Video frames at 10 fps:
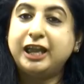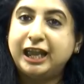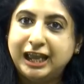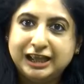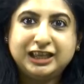
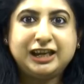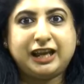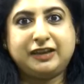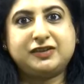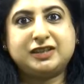A healthy
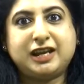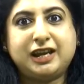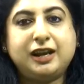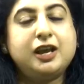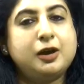
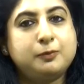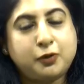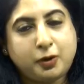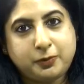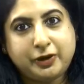lifestyle,
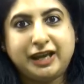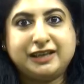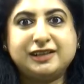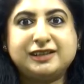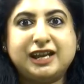proper
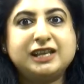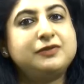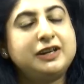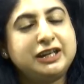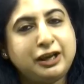exercise will